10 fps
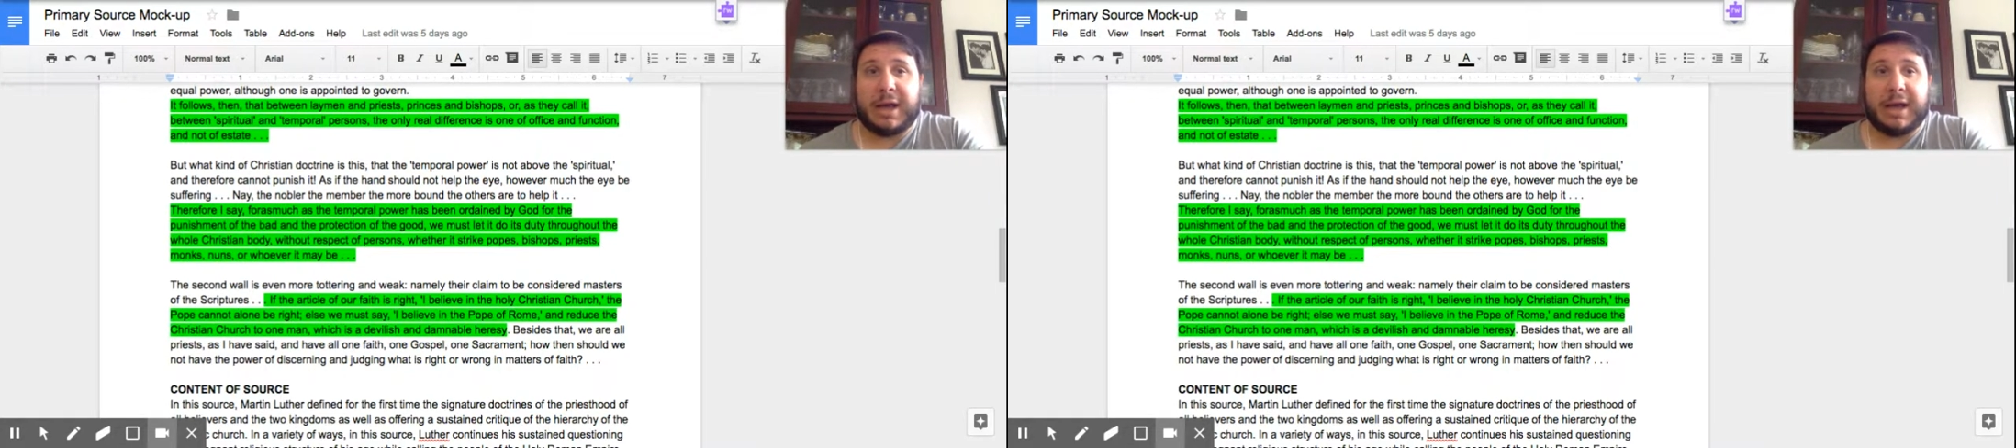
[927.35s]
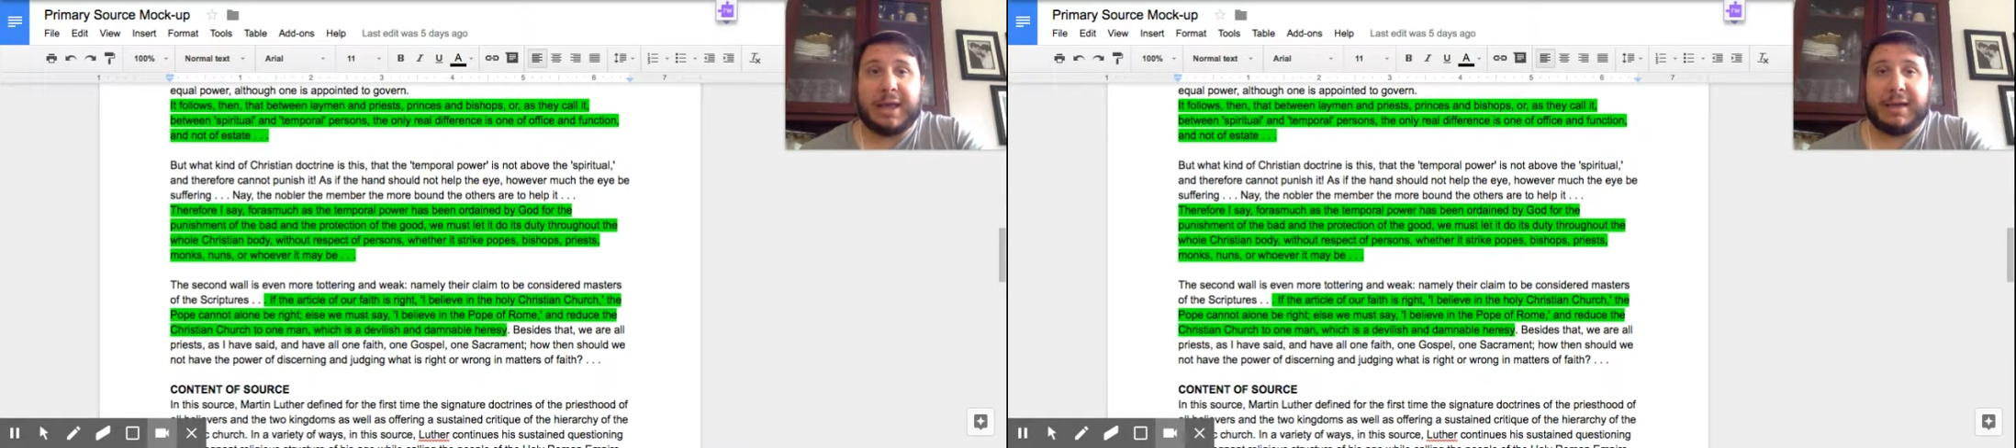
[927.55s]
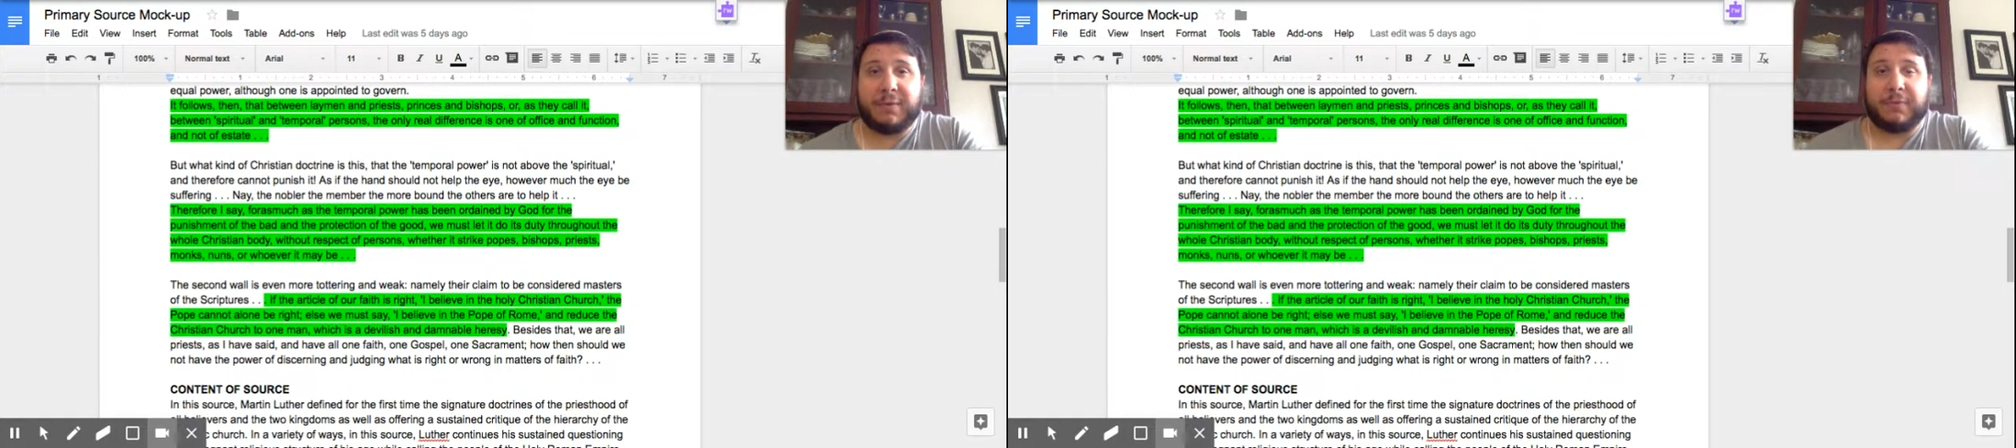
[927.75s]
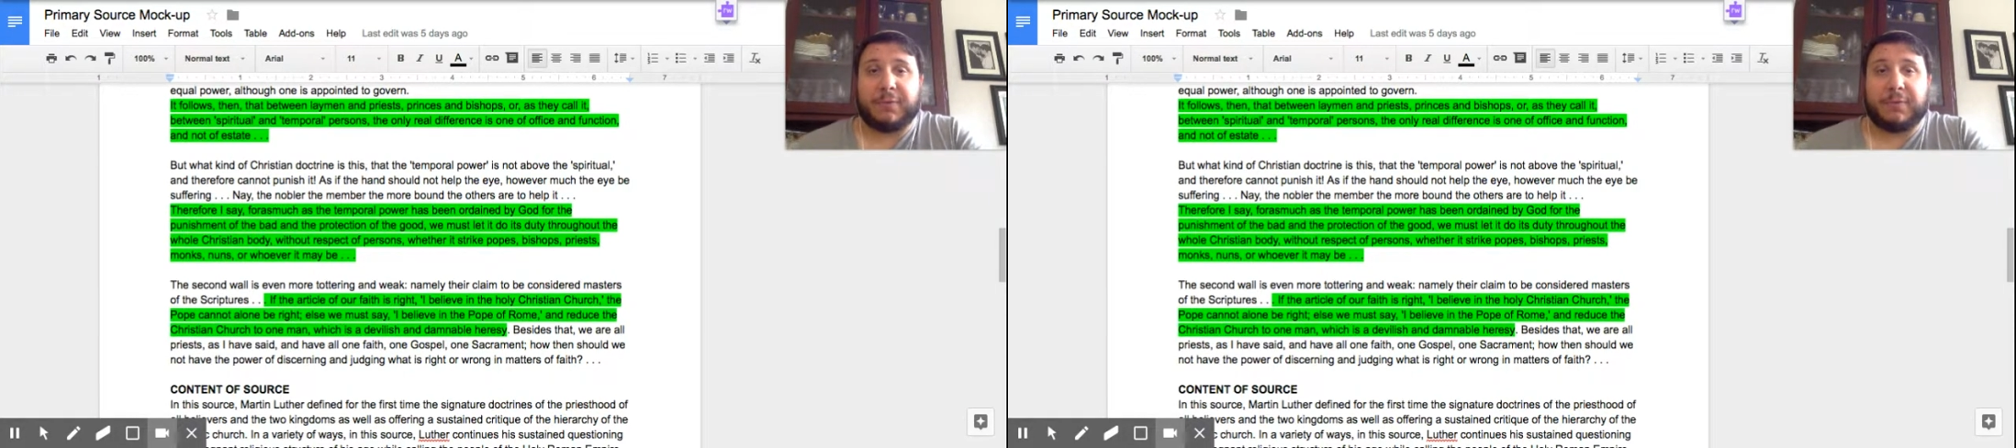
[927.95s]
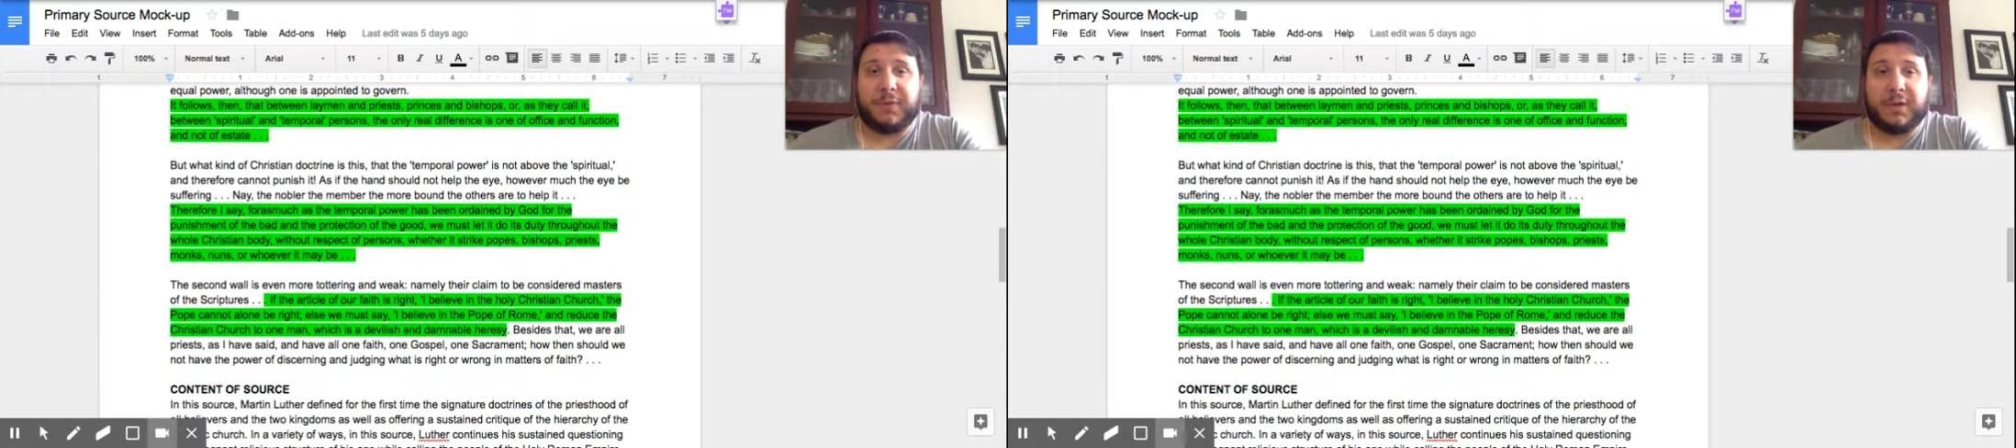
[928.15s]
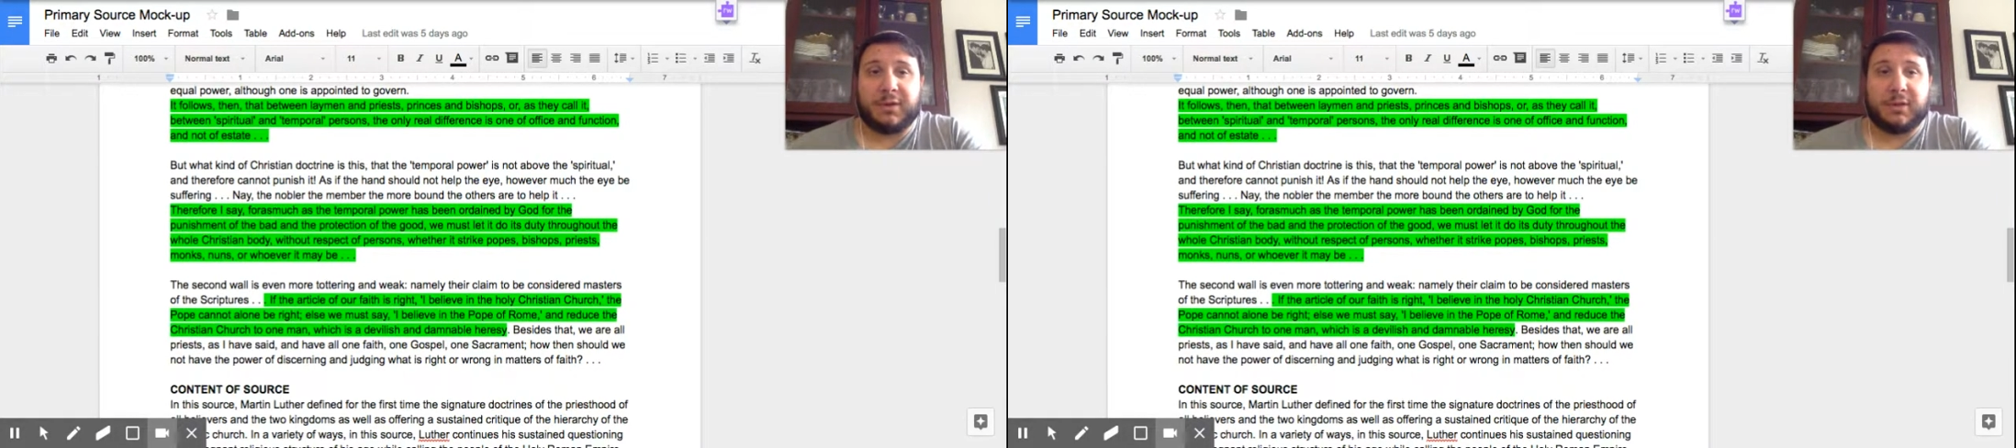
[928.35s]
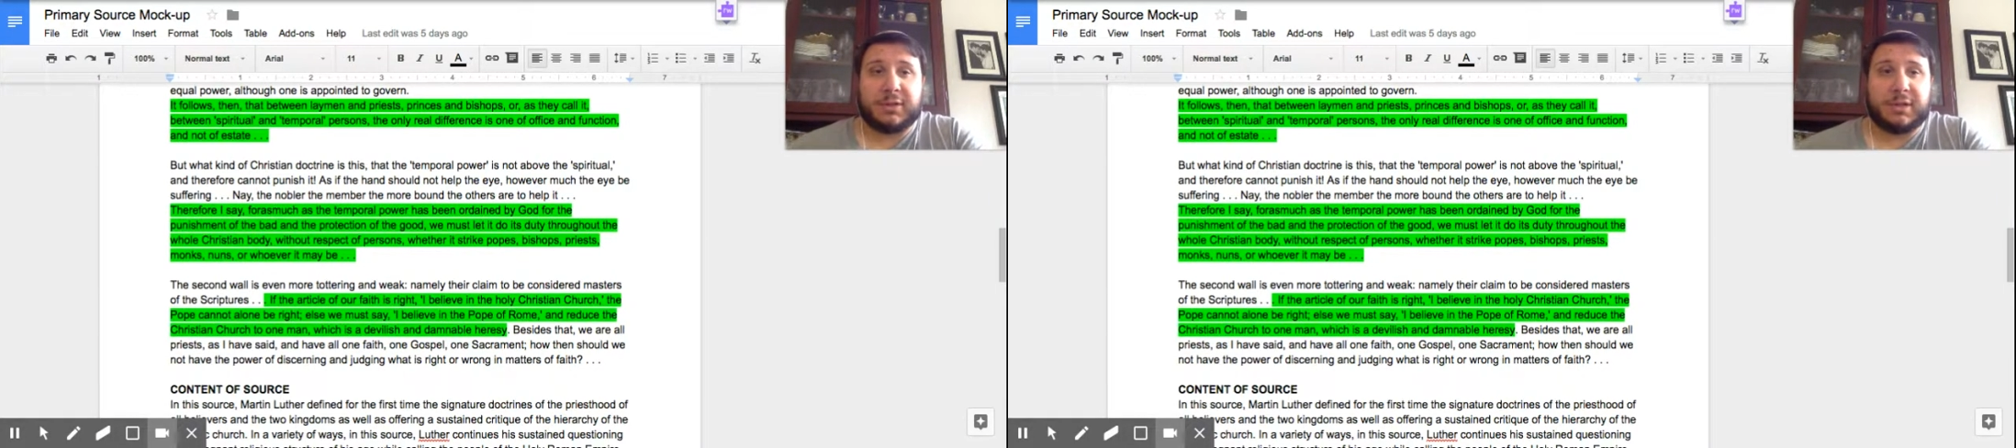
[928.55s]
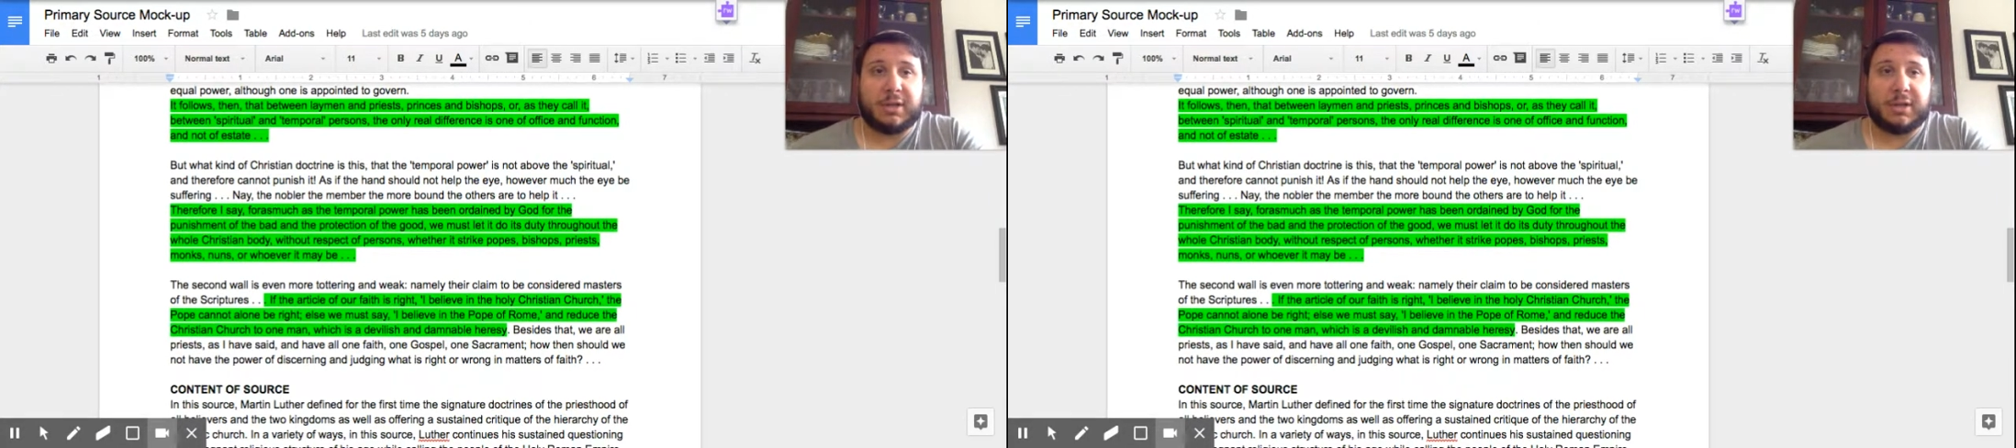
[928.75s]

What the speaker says: I have fulfilled,